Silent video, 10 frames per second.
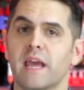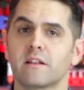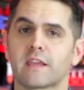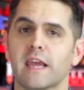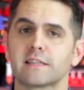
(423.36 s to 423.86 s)

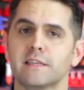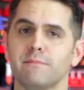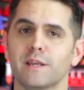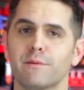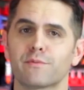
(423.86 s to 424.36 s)
Battlecat
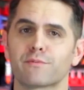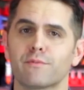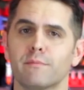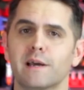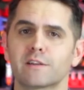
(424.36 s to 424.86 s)
teaming up with a
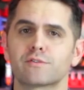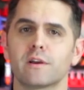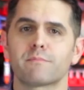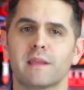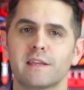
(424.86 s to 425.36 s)
robot
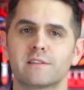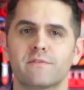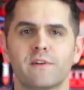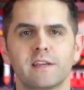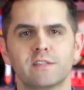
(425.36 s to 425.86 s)
truckman to
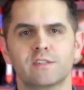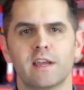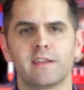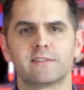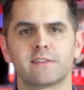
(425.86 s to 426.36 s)
fight a
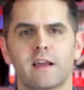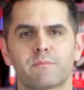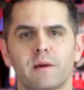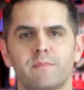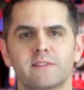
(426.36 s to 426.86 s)
giant sock
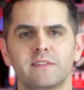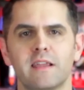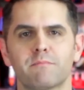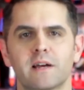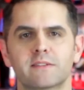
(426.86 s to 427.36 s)
puppet
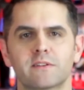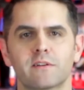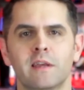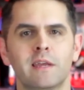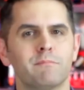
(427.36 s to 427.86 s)
snake
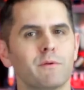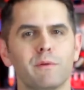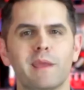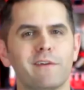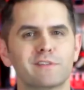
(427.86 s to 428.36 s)
monster, but we
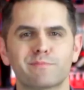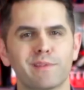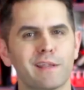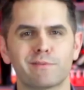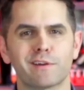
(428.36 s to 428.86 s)
may have just
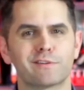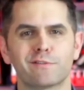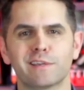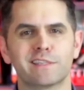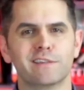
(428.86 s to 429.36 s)
played with our
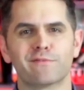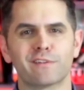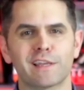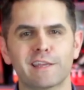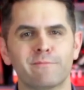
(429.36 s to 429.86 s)
toys
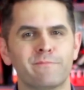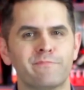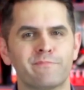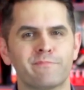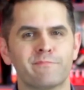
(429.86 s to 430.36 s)
differently.
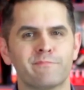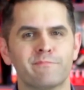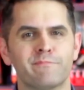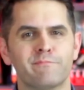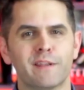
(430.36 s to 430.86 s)

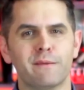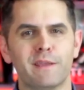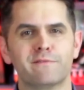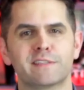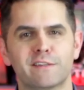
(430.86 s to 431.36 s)
And I may
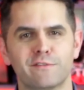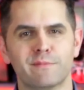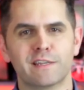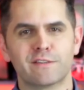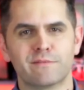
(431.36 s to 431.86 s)
have said too
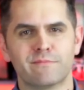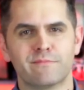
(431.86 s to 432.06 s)
much.